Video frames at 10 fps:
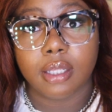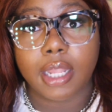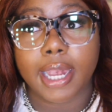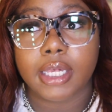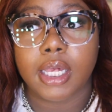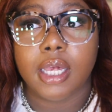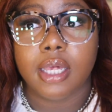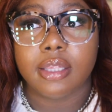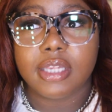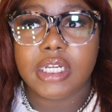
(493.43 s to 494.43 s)
Like
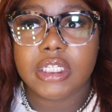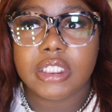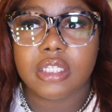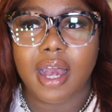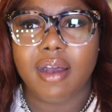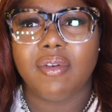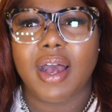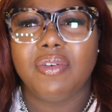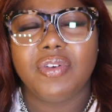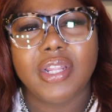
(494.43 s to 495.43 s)
these,
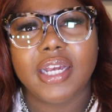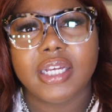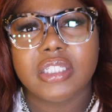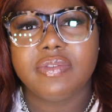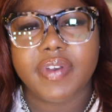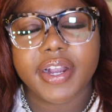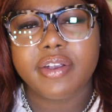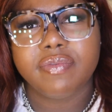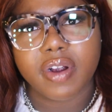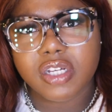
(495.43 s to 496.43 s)
I feel like it's
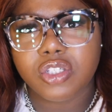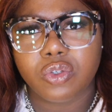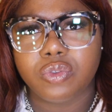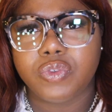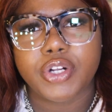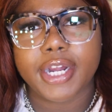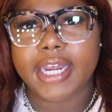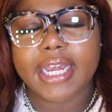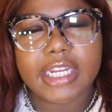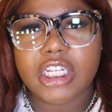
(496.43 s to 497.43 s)
very versatile for
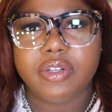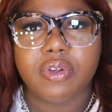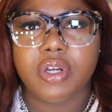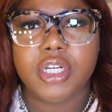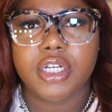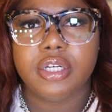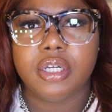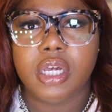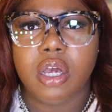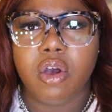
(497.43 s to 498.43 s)
any
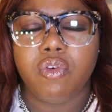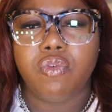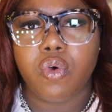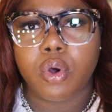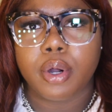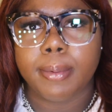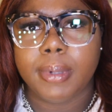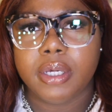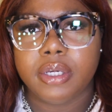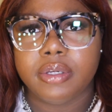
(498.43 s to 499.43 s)

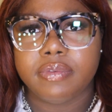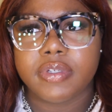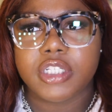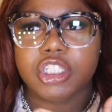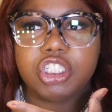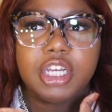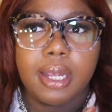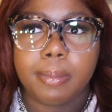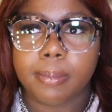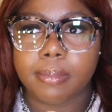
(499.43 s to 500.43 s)
form of
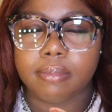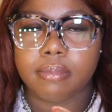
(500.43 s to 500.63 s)
shape